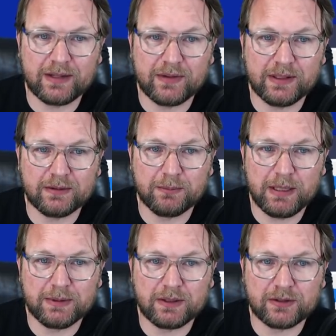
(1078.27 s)
I think
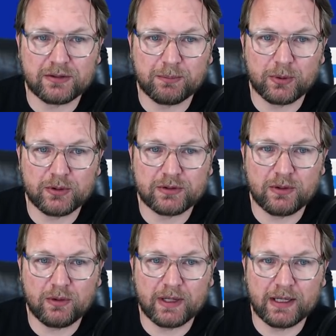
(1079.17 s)
maybe there's a
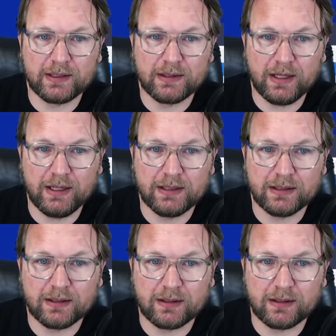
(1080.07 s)
personal and a